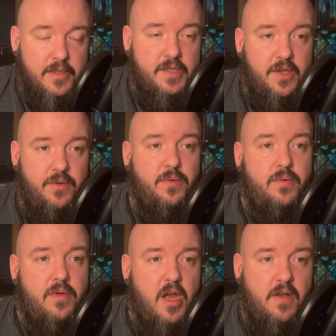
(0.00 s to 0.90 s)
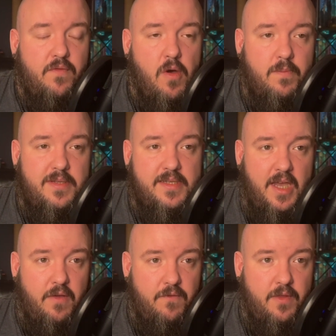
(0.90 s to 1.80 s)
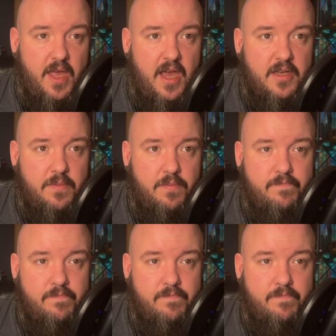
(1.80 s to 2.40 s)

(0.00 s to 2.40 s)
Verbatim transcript: to kind of compensate for that.